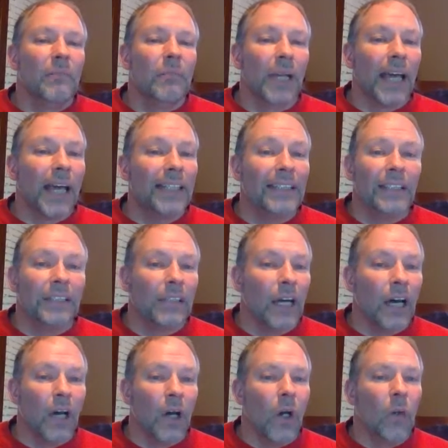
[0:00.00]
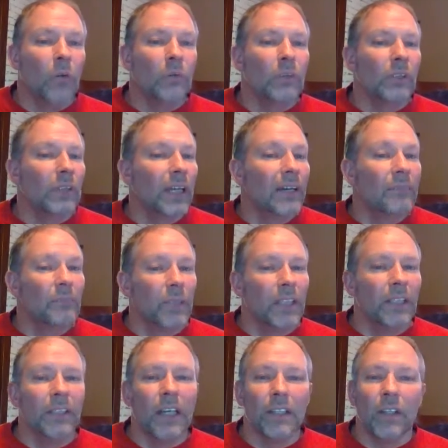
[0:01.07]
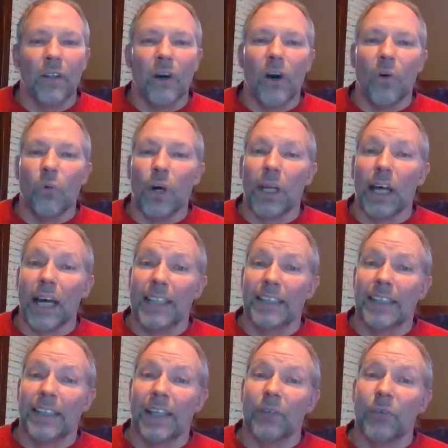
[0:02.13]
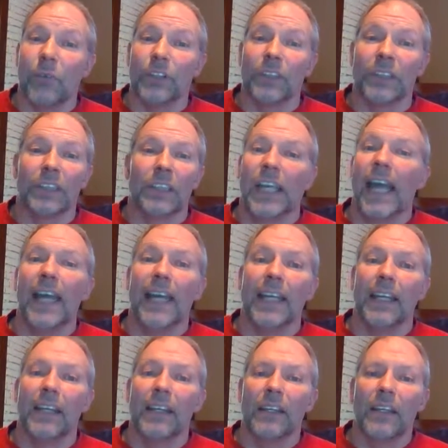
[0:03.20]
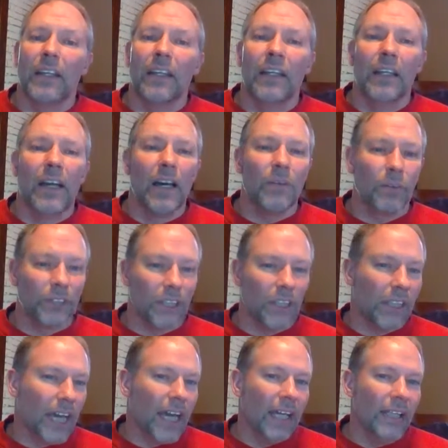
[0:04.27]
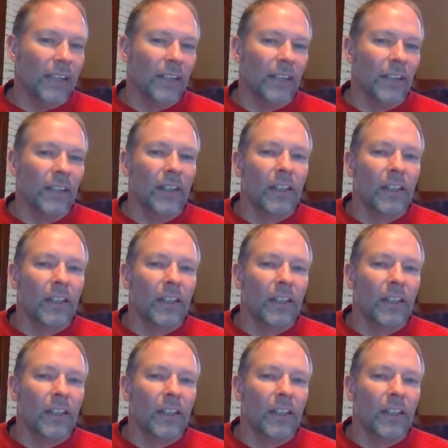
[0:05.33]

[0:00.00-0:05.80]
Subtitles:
But I didn't uh-oh. Not me, not at all. What I said was, "Yay!" I was glad.